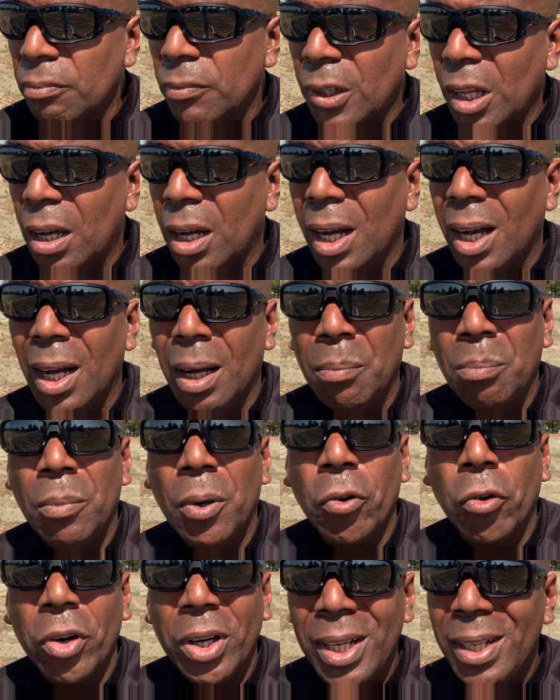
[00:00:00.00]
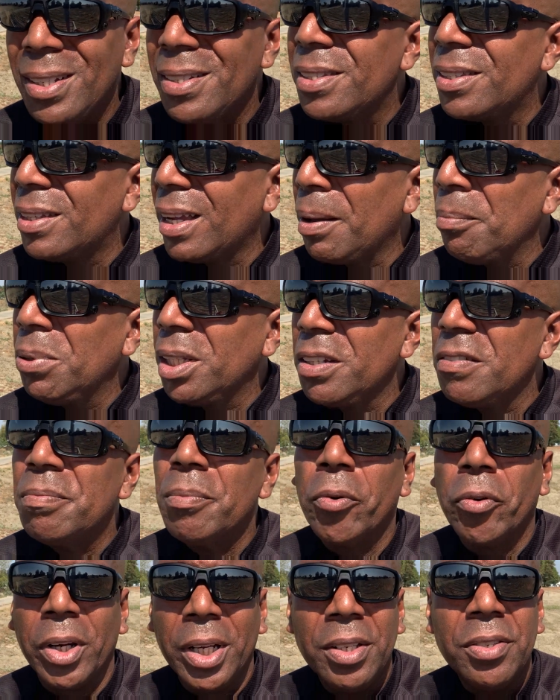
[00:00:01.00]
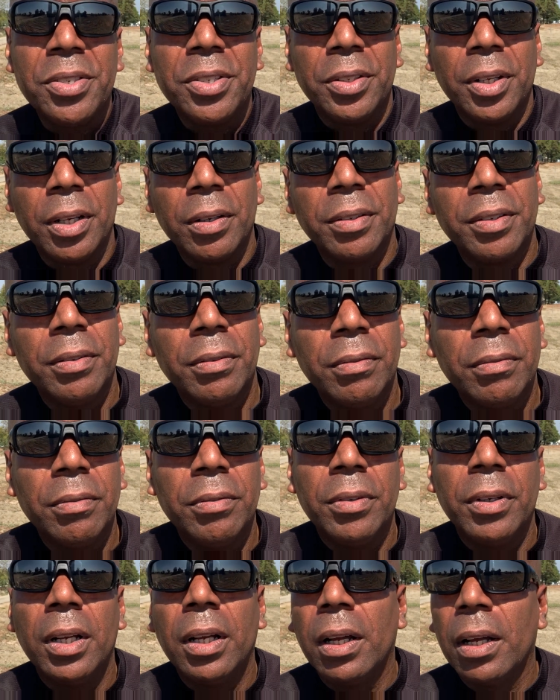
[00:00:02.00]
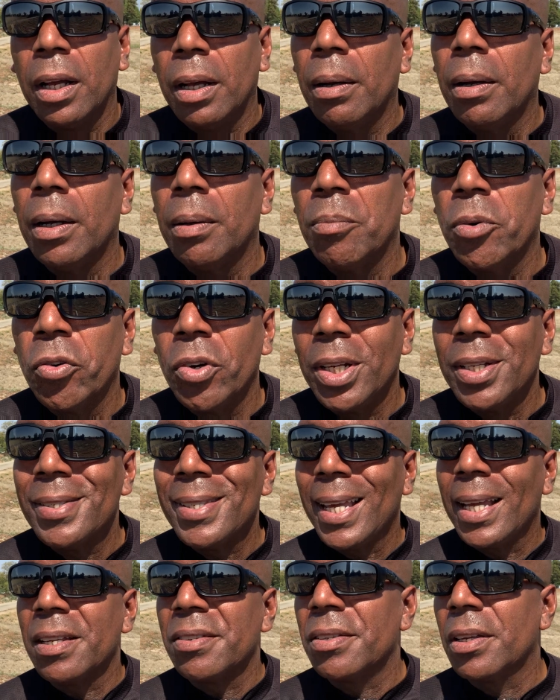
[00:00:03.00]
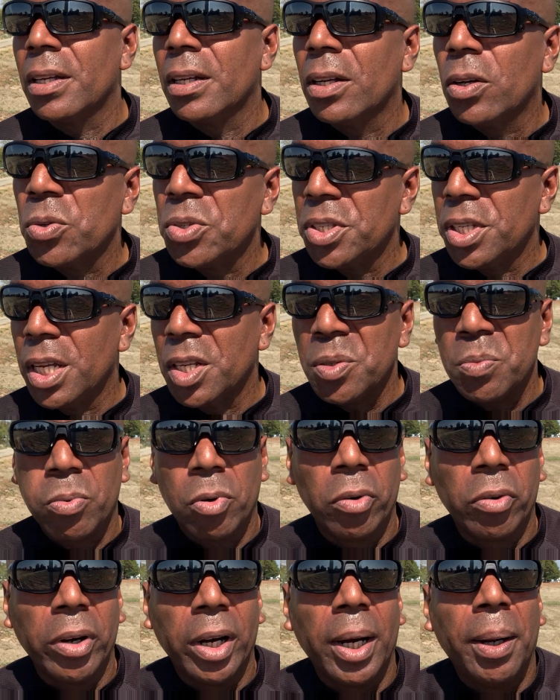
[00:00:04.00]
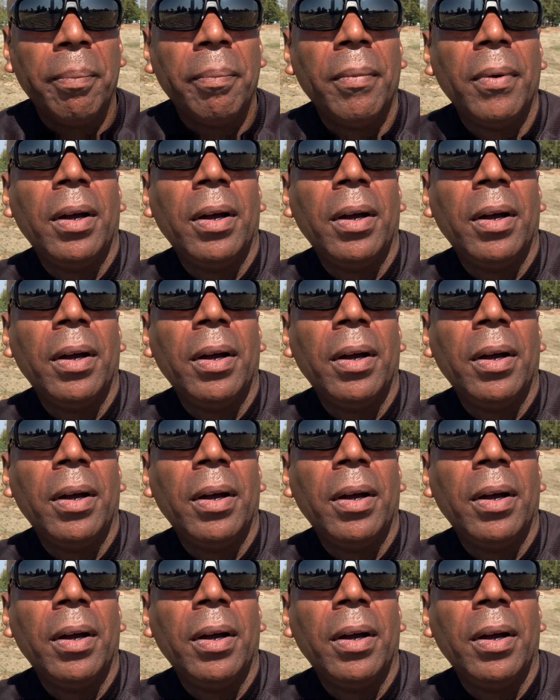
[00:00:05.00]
Marines, I believe Marines do. Marines has a OCS program.